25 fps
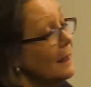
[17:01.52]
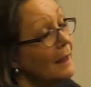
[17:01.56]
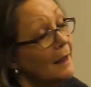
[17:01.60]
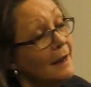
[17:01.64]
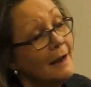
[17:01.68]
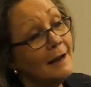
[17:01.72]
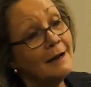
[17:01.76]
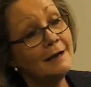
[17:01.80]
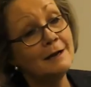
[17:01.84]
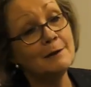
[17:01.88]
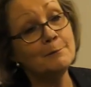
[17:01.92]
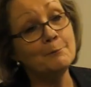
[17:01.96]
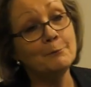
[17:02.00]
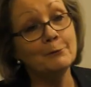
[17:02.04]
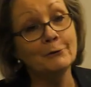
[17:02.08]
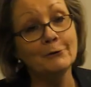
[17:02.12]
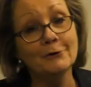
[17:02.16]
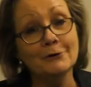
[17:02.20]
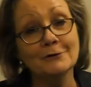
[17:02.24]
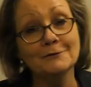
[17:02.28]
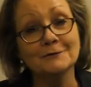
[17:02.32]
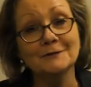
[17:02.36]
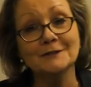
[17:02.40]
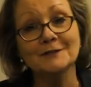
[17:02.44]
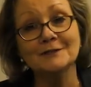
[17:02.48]
It
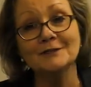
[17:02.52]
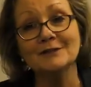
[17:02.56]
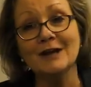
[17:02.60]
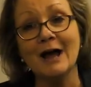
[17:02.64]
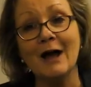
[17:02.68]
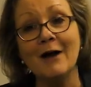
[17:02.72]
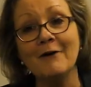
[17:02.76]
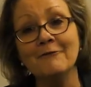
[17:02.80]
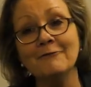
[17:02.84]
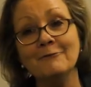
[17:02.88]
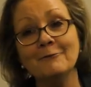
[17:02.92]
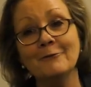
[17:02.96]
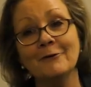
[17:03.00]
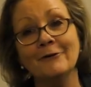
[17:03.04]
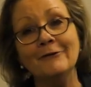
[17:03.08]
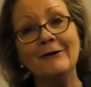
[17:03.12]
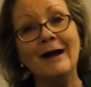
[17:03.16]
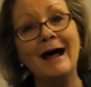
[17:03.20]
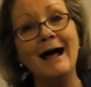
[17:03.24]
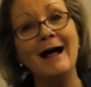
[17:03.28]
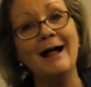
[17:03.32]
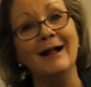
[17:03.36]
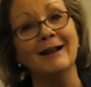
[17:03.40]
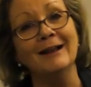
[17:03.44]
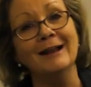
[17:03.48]
improves staff
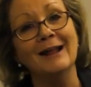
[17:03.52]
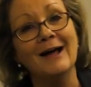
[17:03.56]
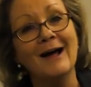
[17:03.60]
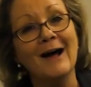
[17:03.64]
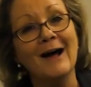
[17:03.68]
morale.